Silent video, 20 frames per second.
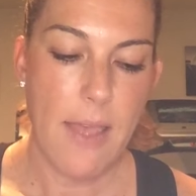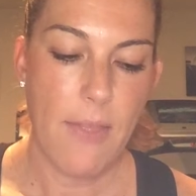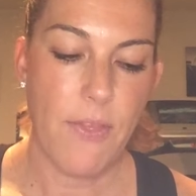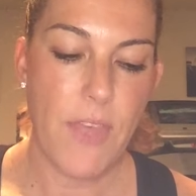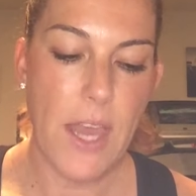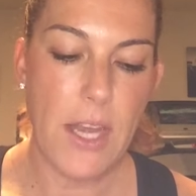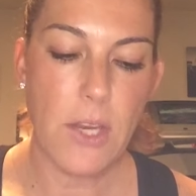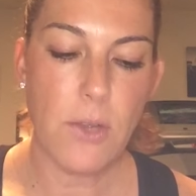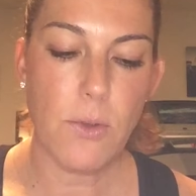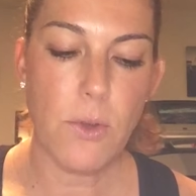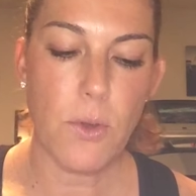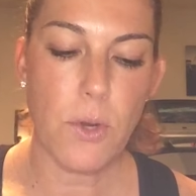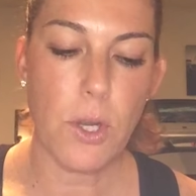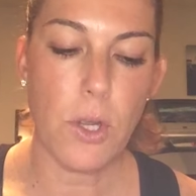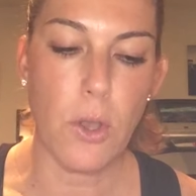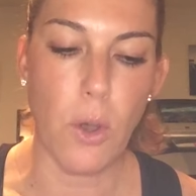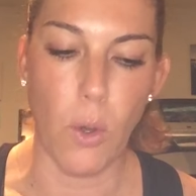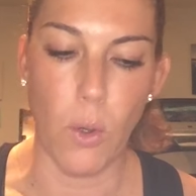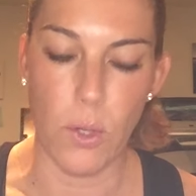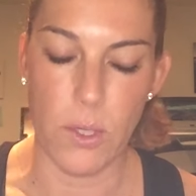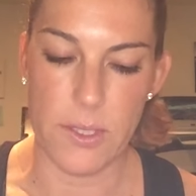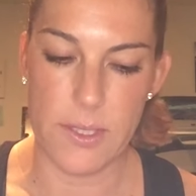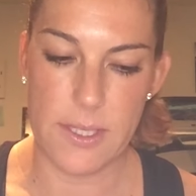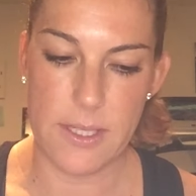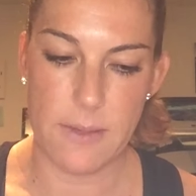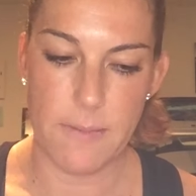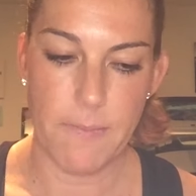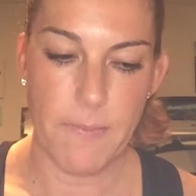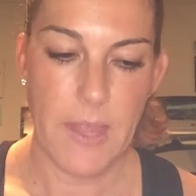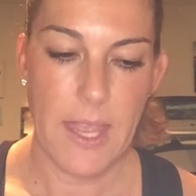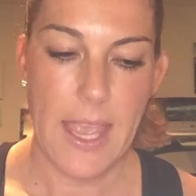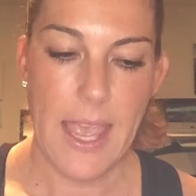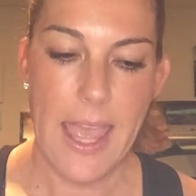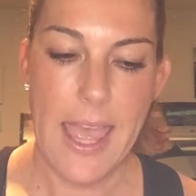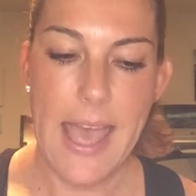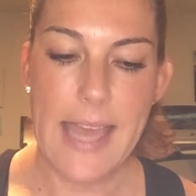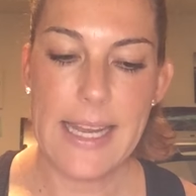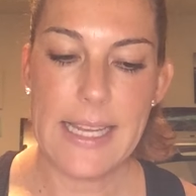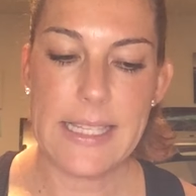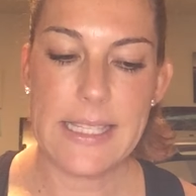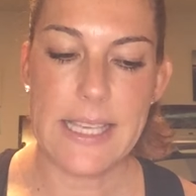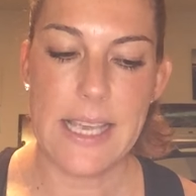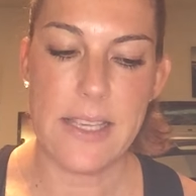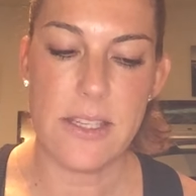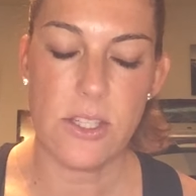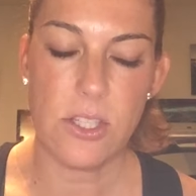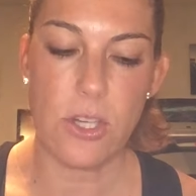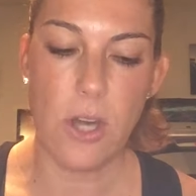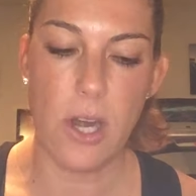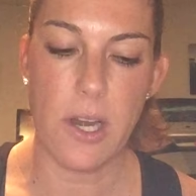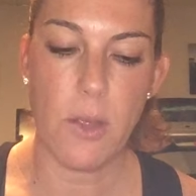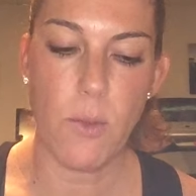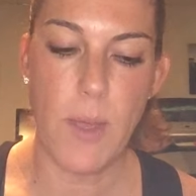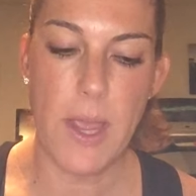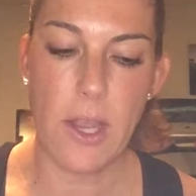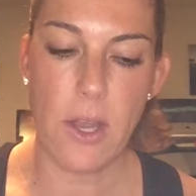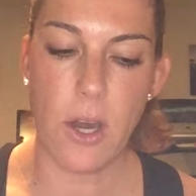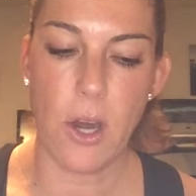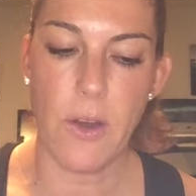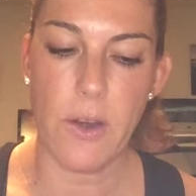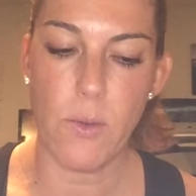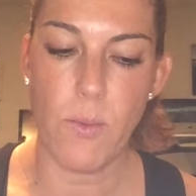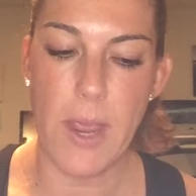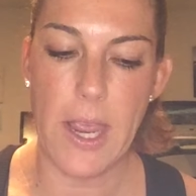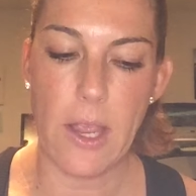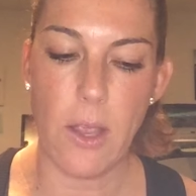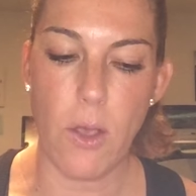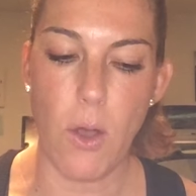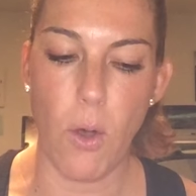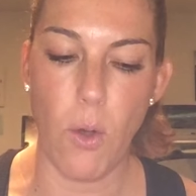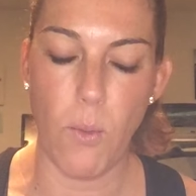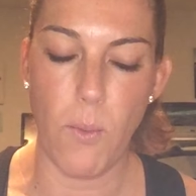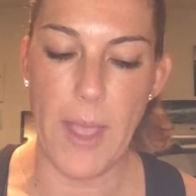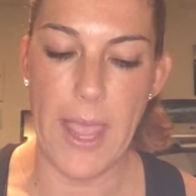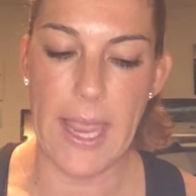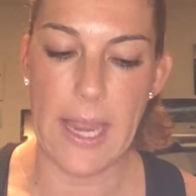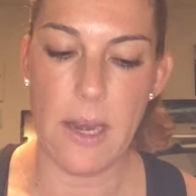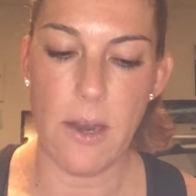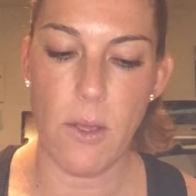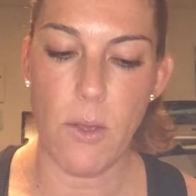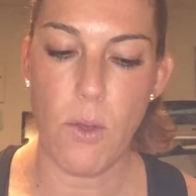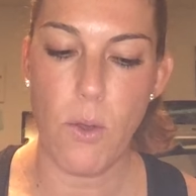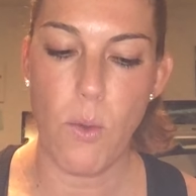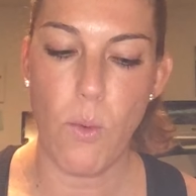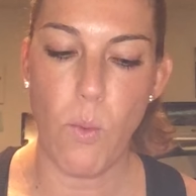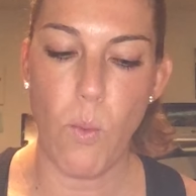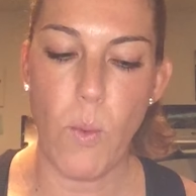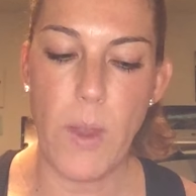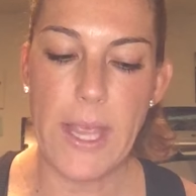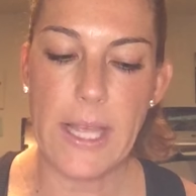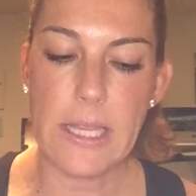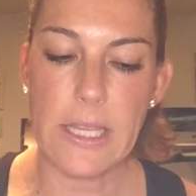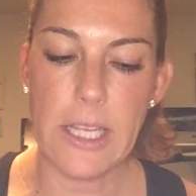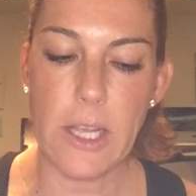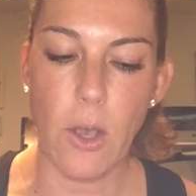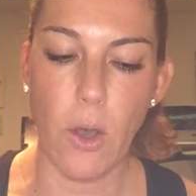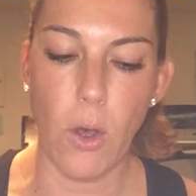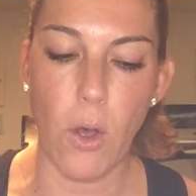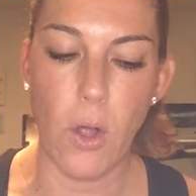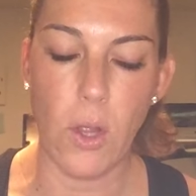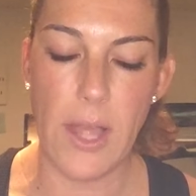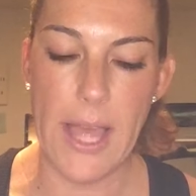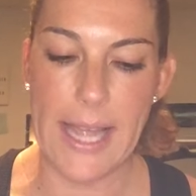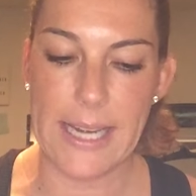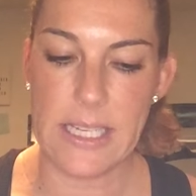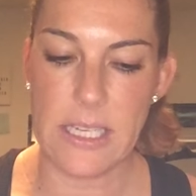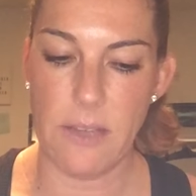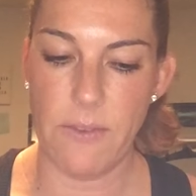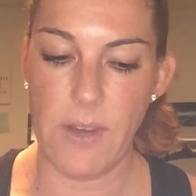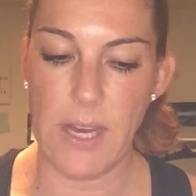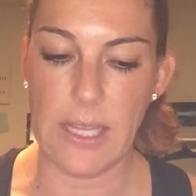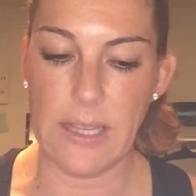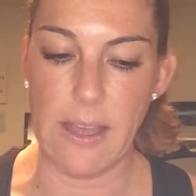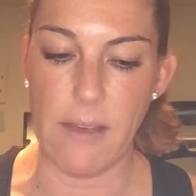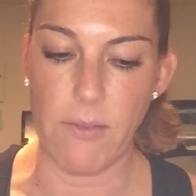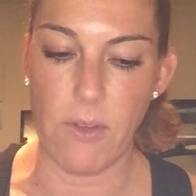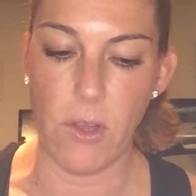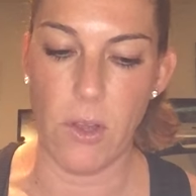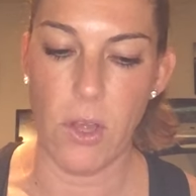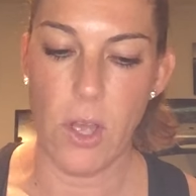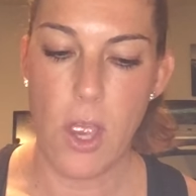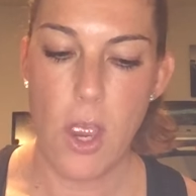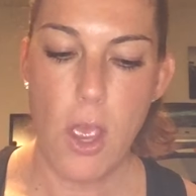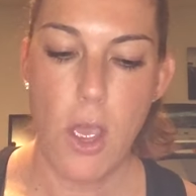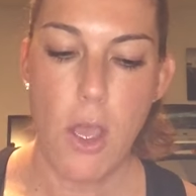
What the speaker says: Then you go to goals, and it says starting weight, current weight, goal weight, weekly goal, activity level.